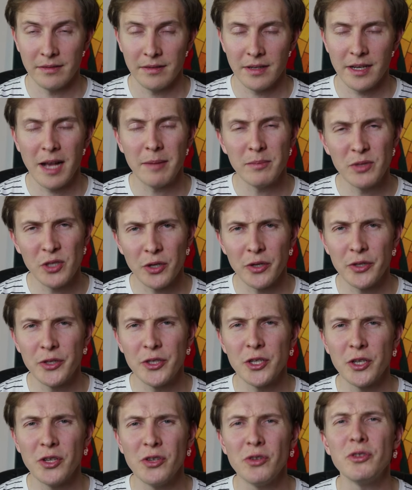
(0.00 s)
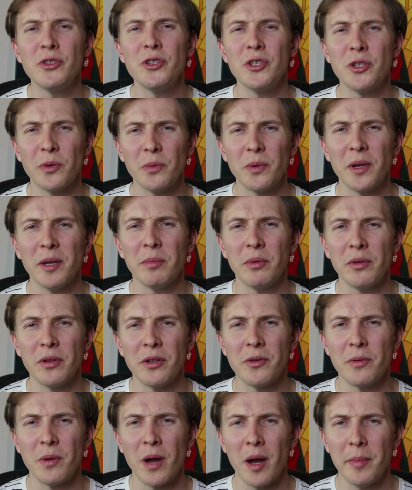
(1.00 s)
Yeah, I'm talking to you two, Weeble
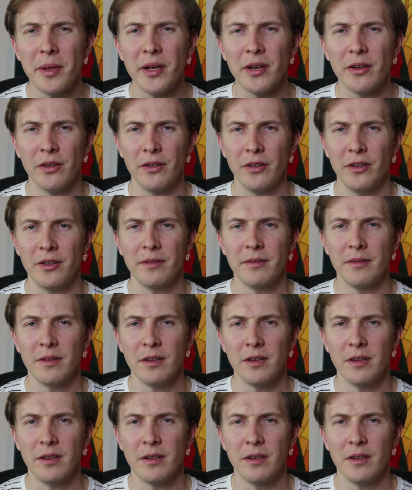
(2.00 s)
and Robin Hood.